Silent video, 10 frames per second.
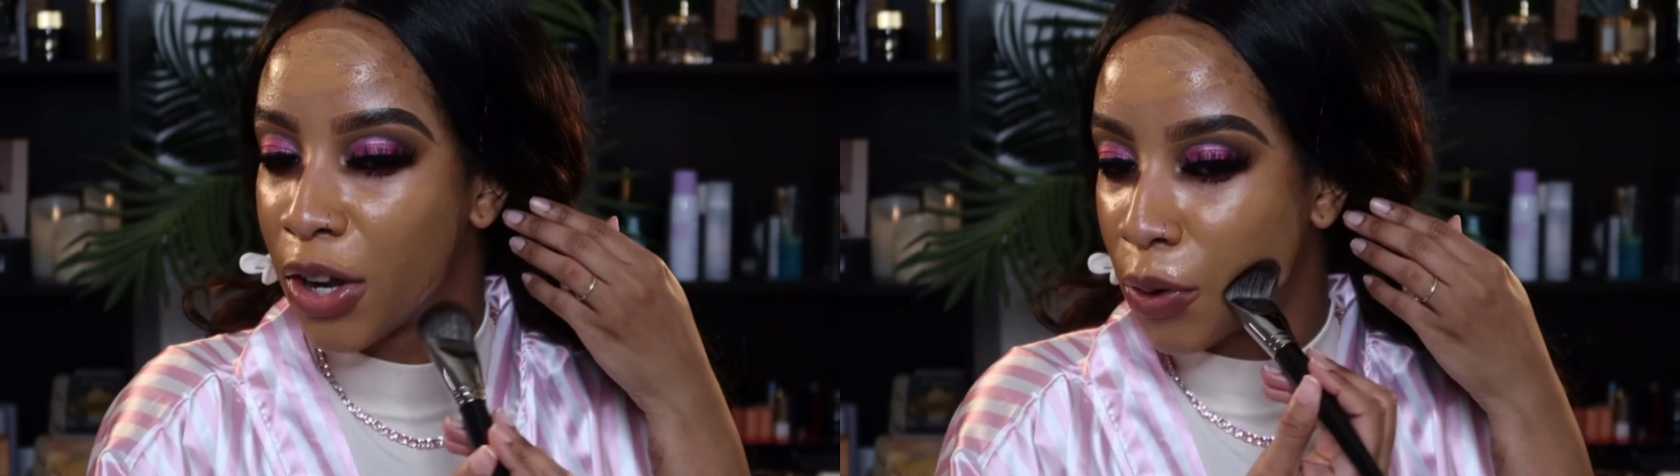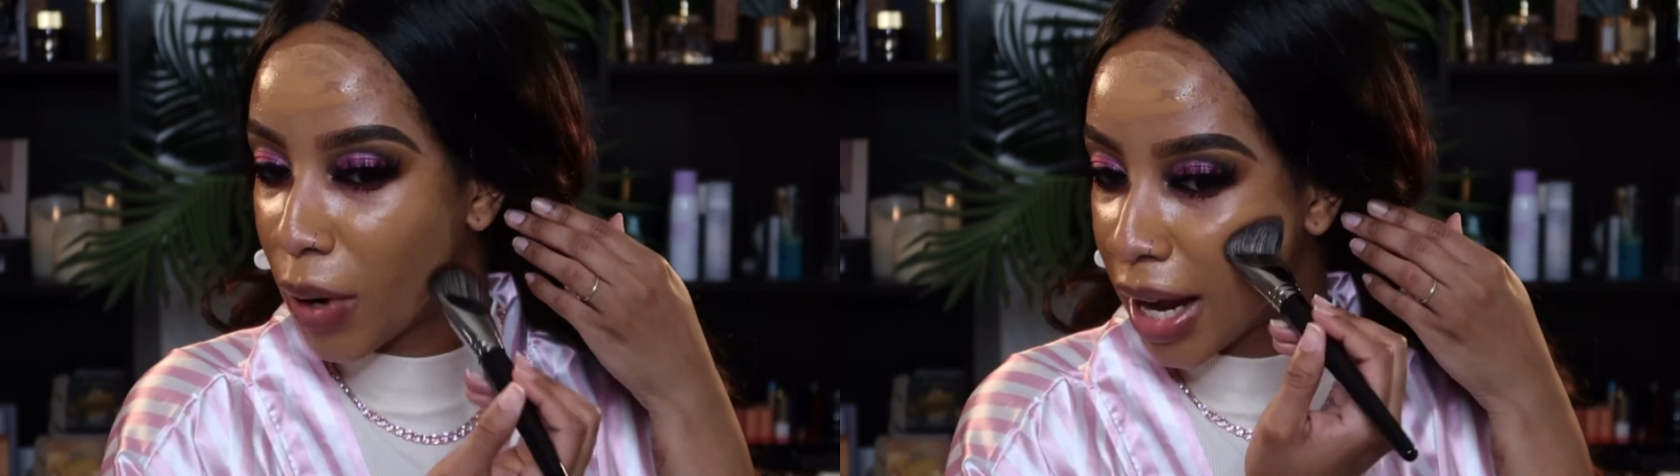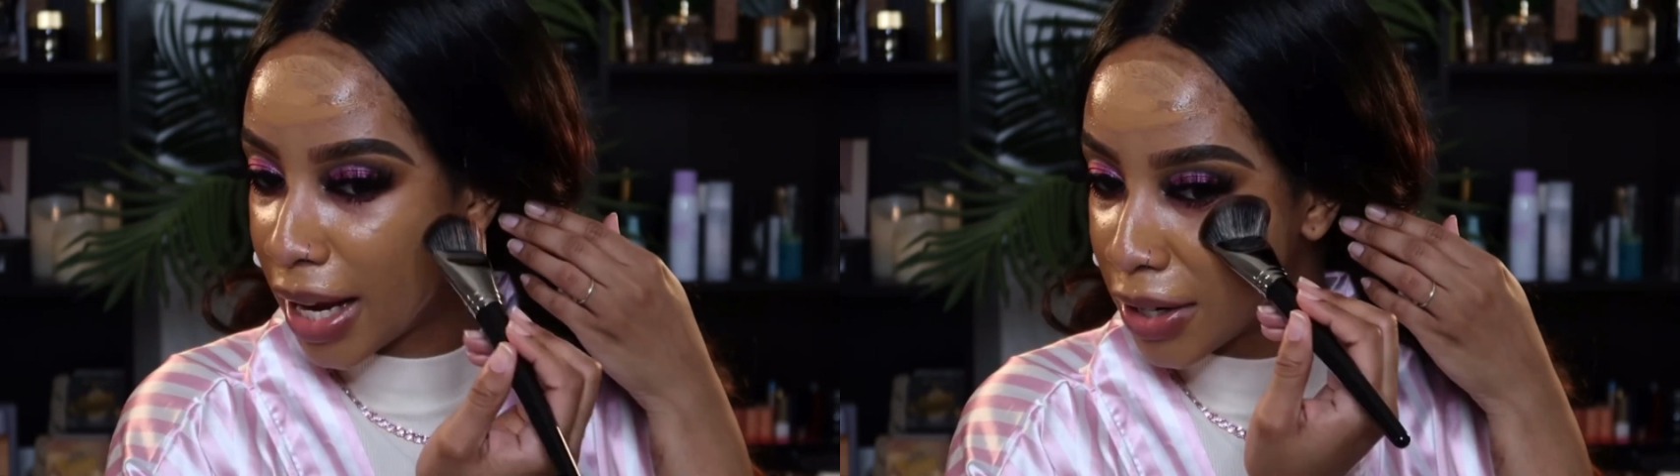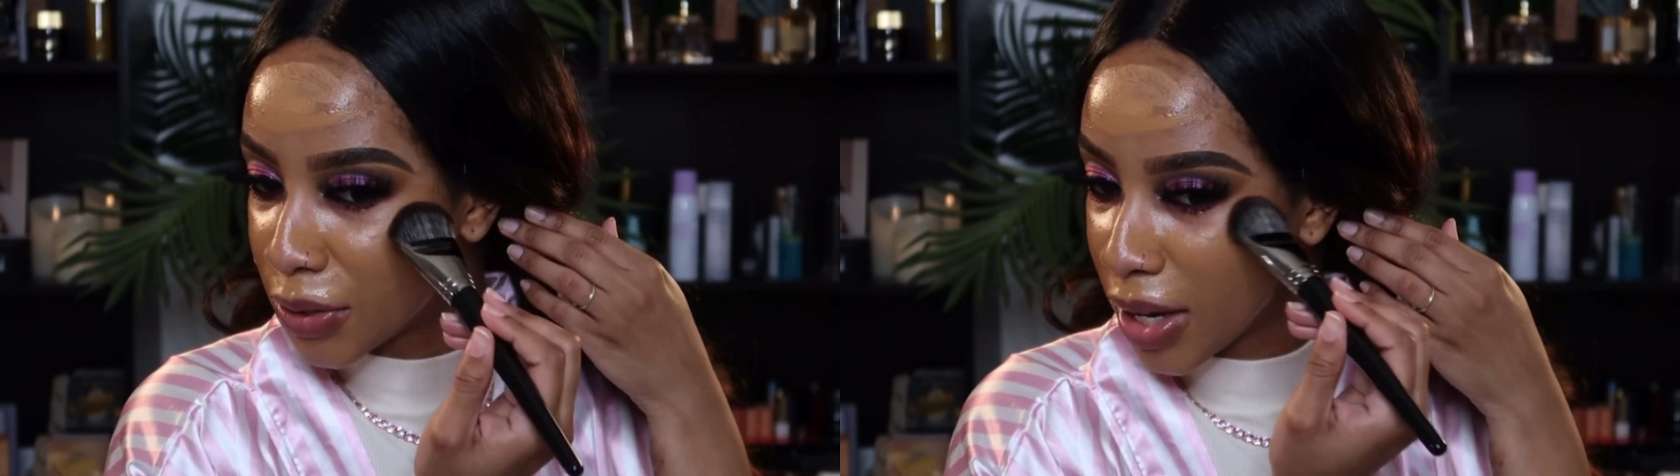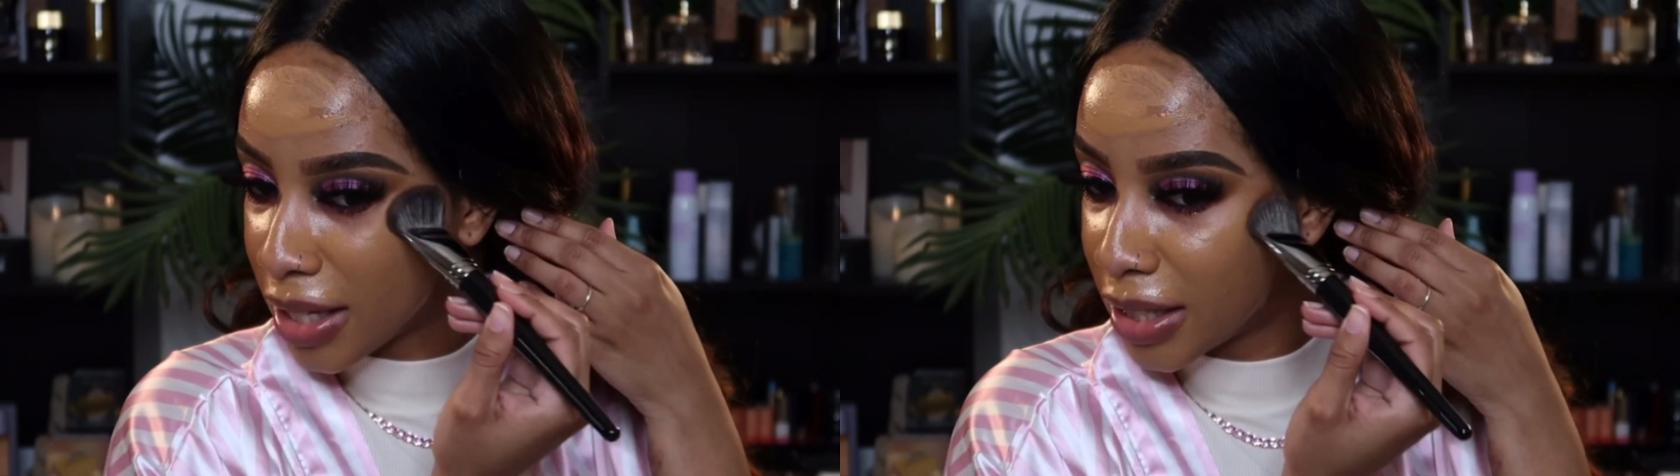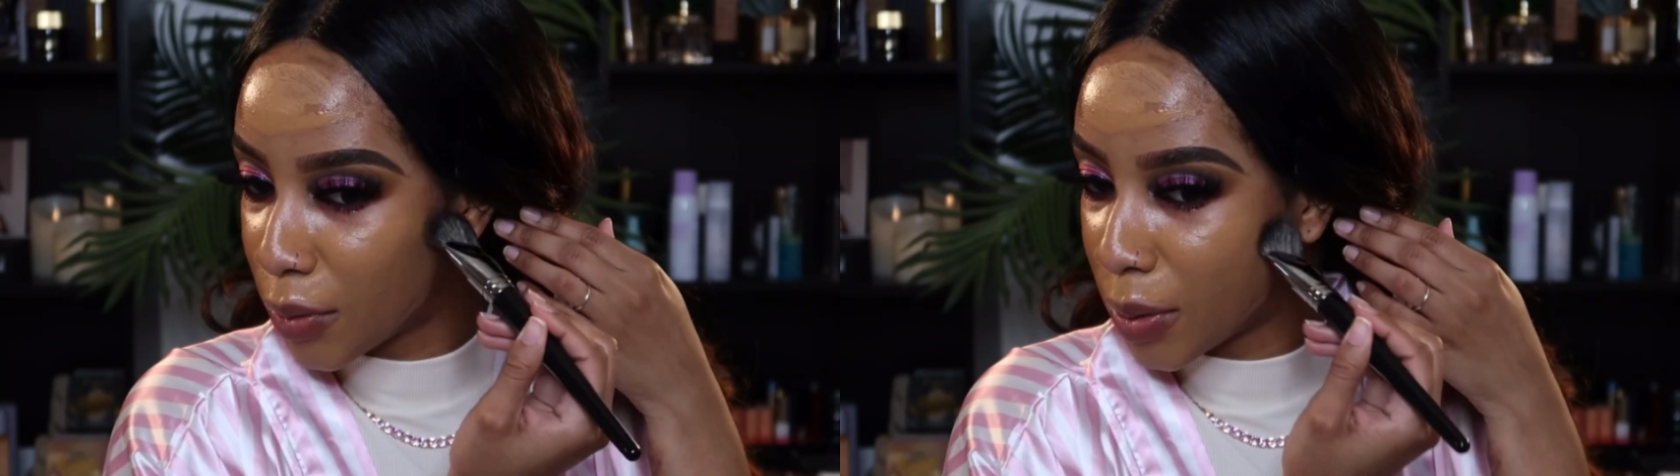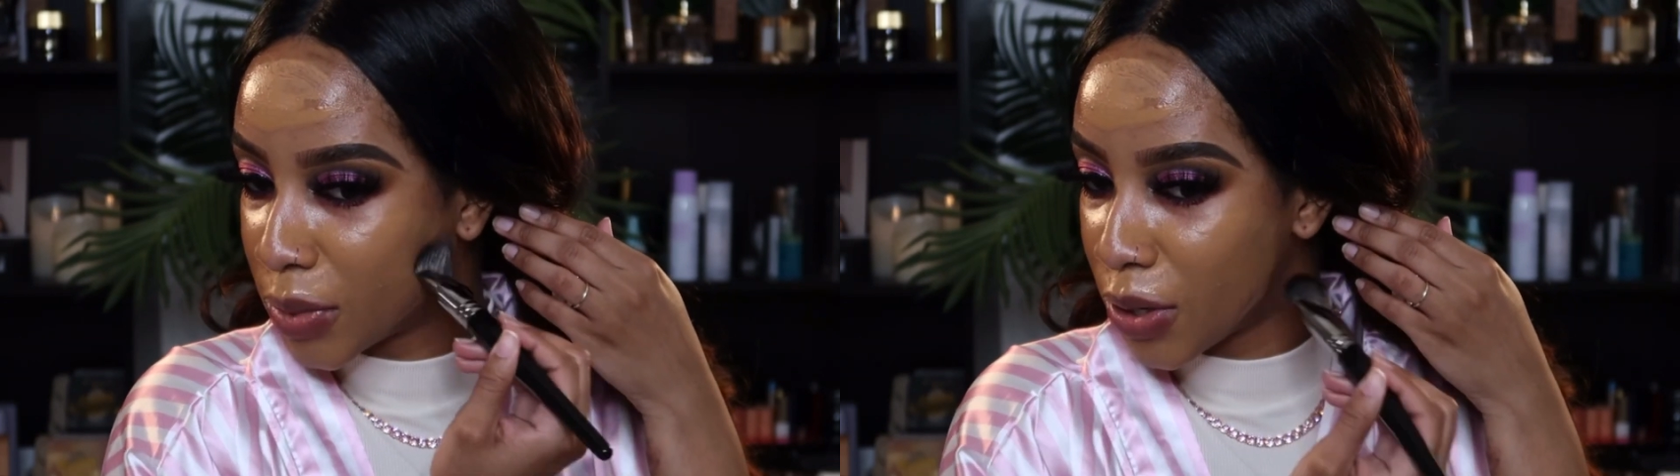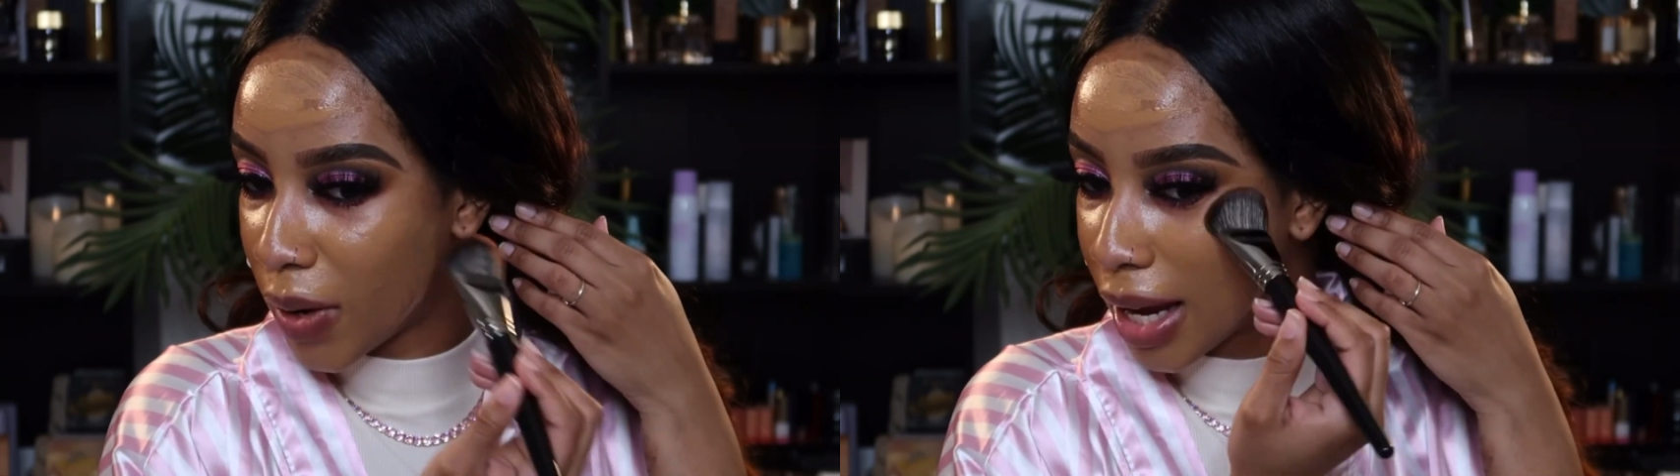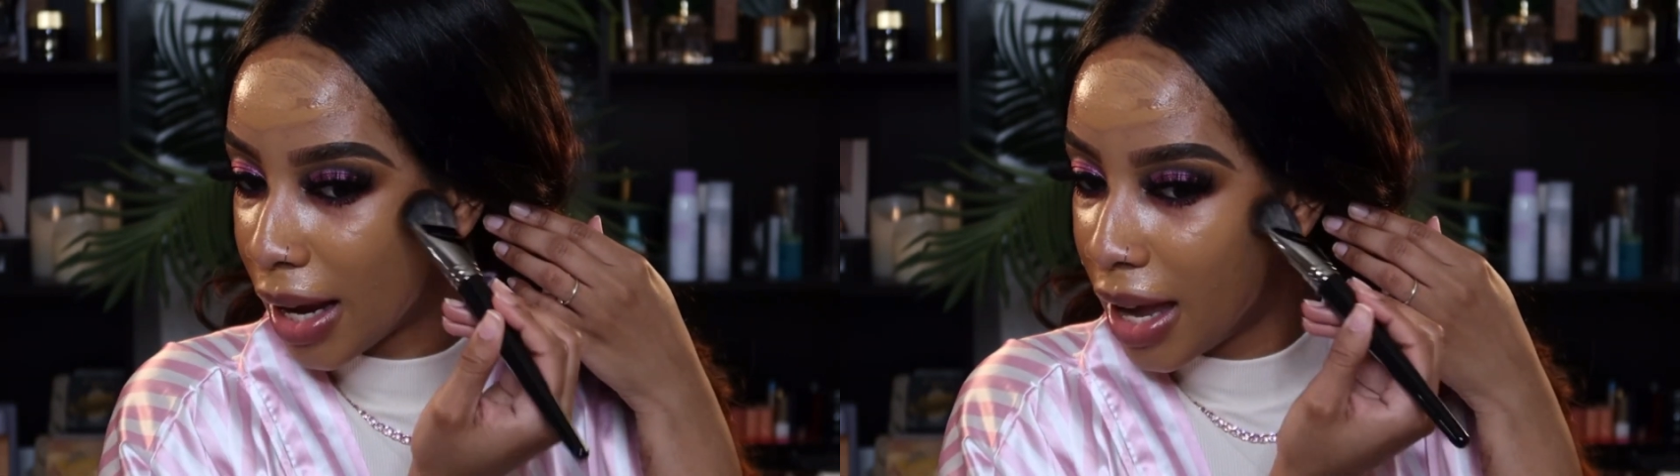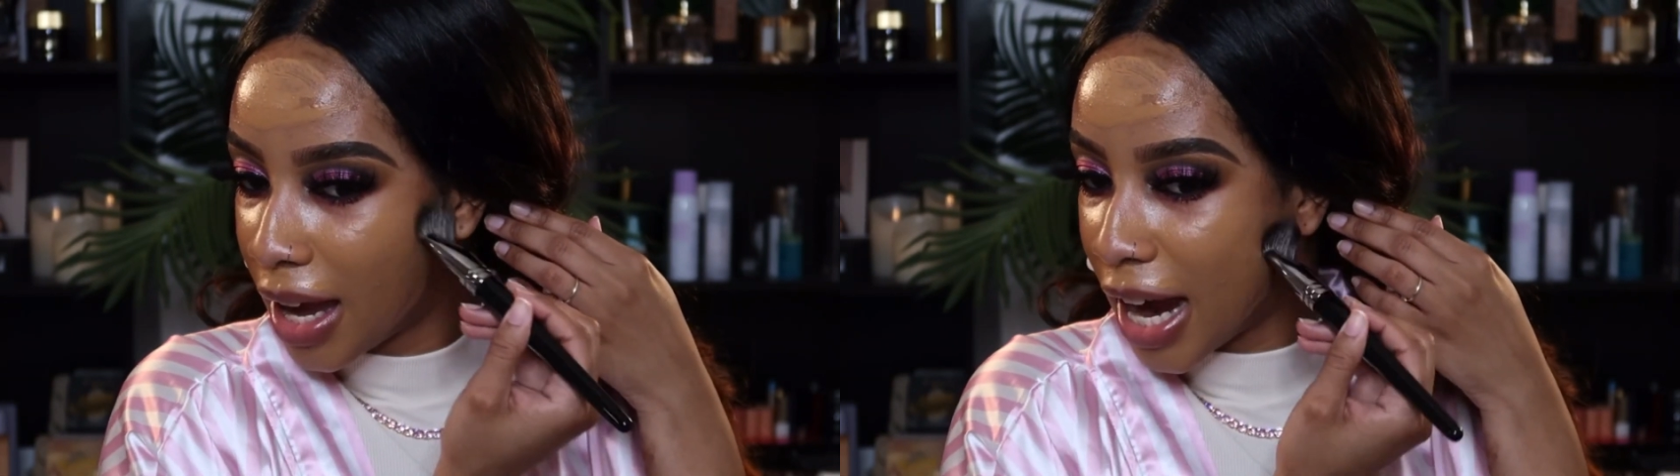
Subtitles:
right here so I can see what I'm doing.